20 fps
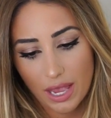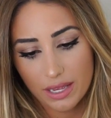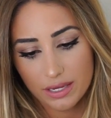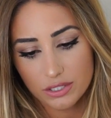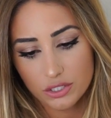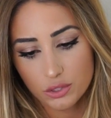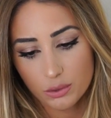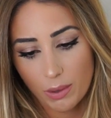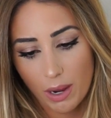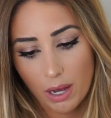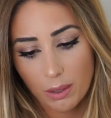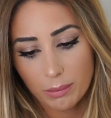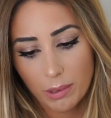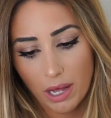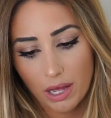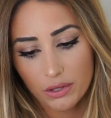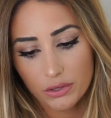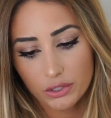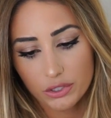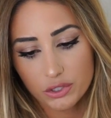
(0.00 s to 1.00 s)
and to help
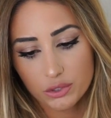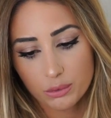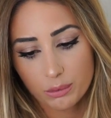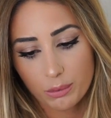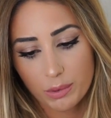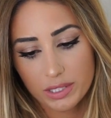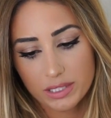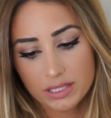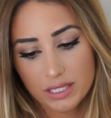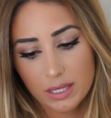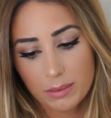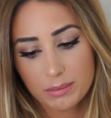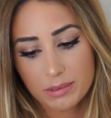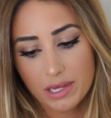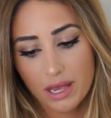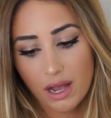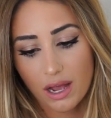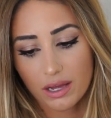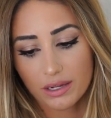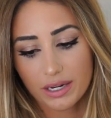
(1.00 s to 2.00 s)
others with
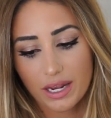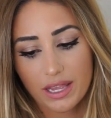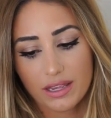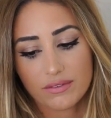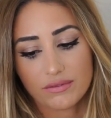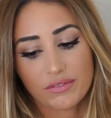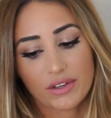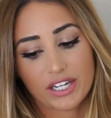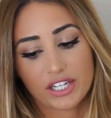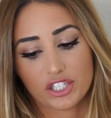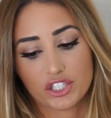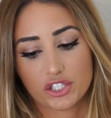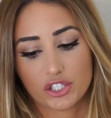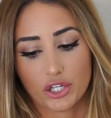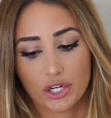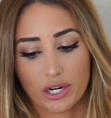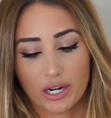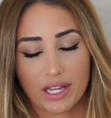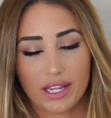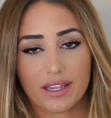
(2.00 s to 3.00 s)
tips on a fitness
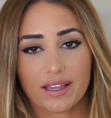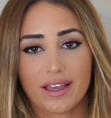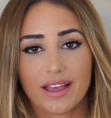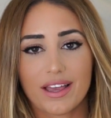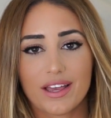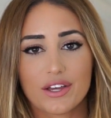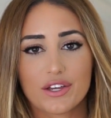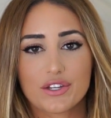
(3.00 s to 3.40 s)
journey?